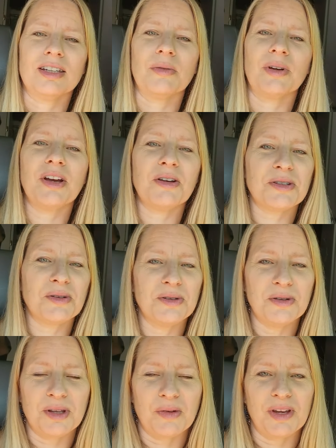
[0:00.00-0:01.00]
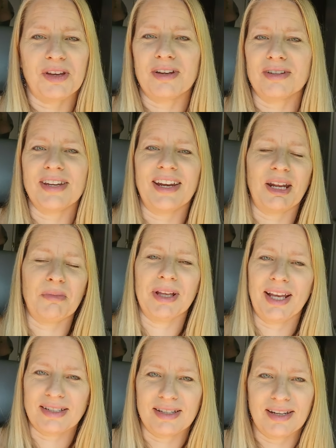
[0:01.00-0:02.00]
We also knew that we couldn't take any
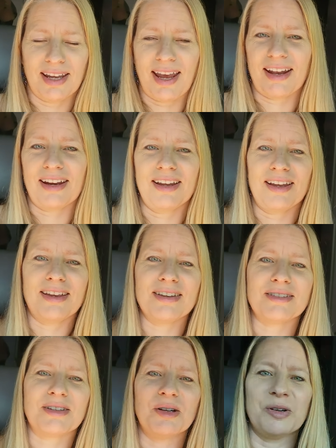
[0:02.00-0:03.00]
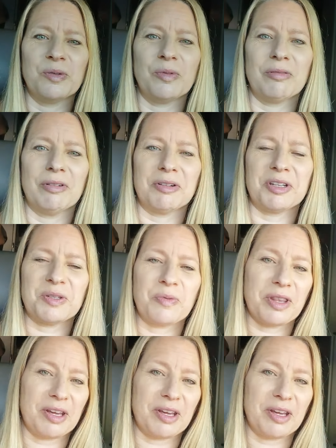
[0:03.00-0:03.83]
plants into Canada, so when we were just with